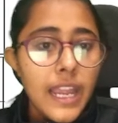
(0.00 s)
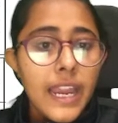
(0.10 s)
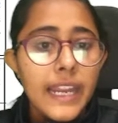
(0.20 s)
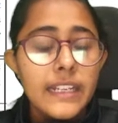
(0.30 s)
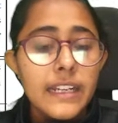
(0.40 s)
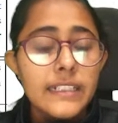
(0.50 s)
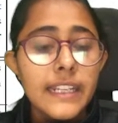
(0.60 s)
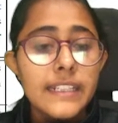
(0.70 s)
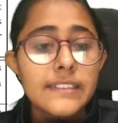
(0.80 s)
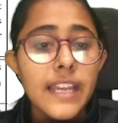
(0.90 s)
It
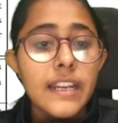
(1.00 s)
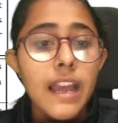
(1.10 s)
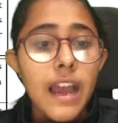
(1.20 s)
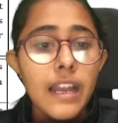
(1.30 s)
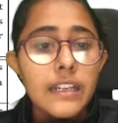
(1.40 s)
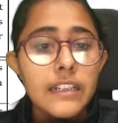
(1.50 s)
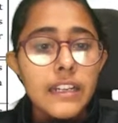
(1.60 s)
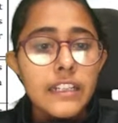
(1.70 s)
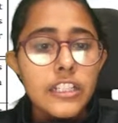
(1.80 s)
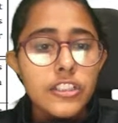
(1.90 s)
contains an
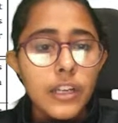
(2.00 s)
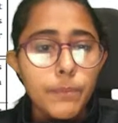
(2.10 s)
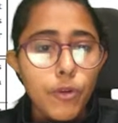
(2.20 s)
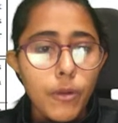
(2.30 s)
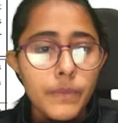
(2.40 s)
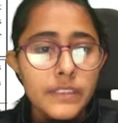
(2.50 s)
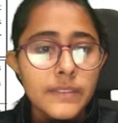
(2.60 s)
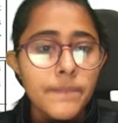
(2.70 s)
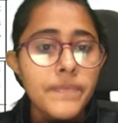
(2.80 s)
unconditional promise